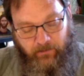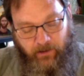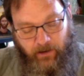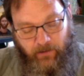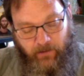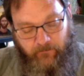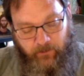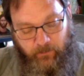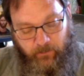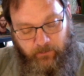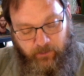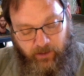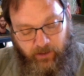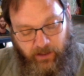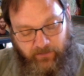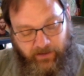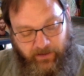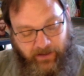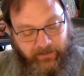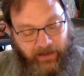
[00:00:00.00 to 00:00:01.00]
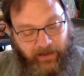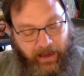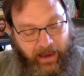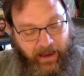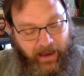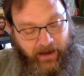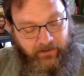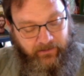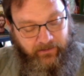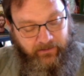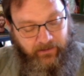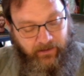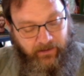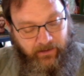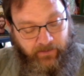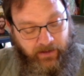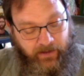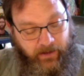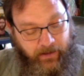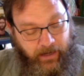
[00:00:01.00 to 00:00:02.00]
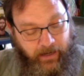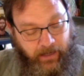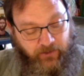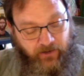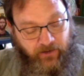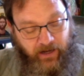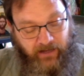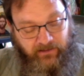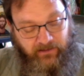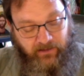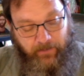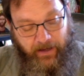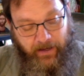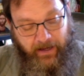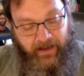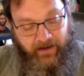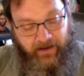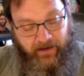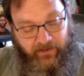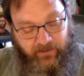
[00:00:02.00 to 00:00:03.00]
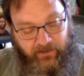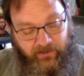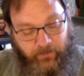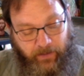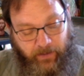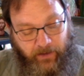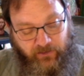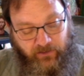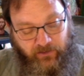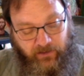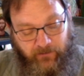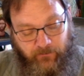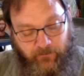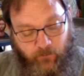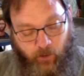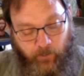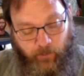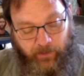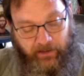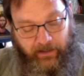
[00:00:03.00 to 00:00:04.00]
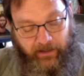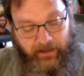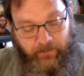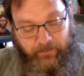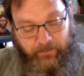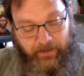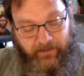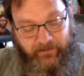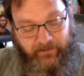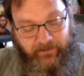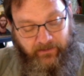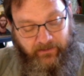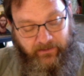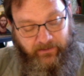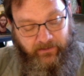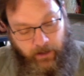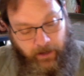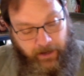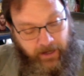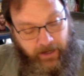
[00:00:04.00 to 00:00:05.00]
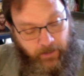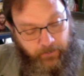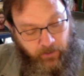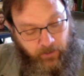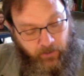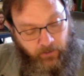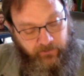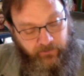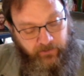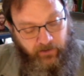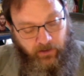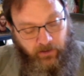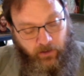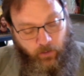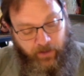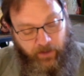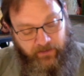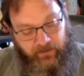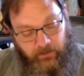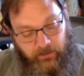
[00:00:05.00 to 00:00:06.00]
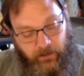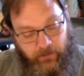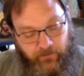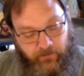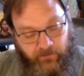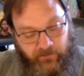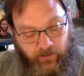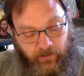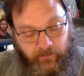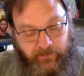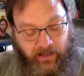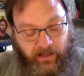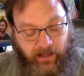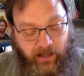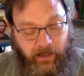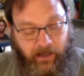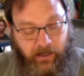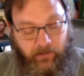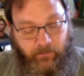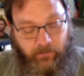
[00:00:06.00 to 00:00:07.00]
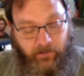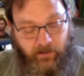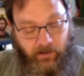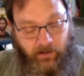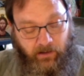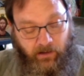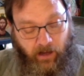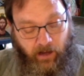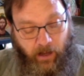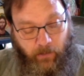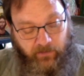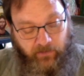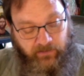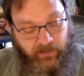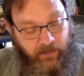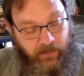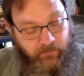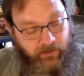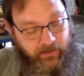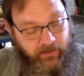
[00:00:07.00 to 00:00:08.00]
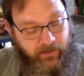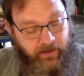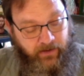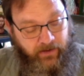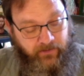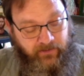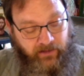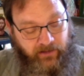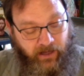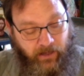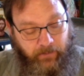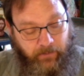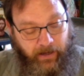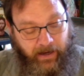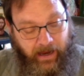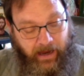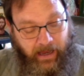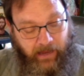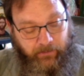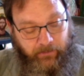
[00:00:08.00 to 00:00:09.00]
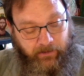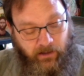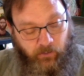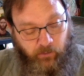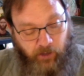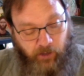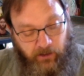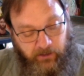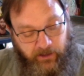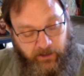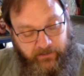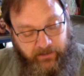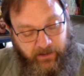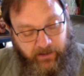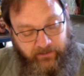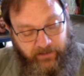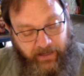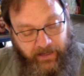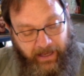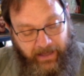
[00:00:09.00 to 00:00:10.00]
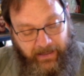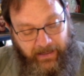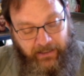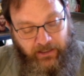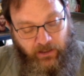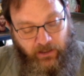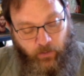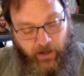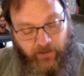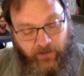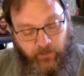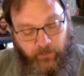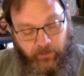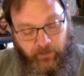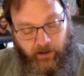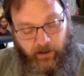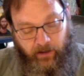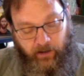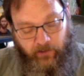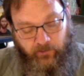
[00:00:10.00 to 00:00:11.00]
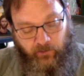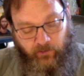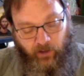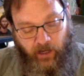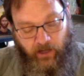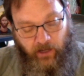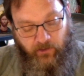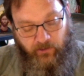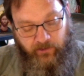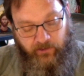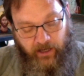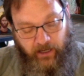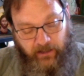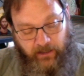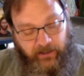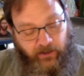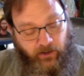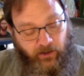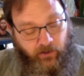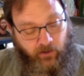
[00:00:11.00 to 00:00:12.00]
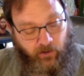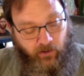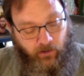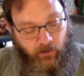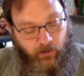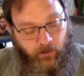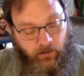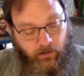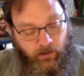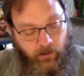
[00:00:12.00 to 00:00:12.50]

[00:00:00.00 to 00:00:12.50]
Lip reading: from previous acts and do not demand a specially formulated basis. In a person who has lived for some time, almost everything is done by habit. Rarely does any new enterprise or undertaking occur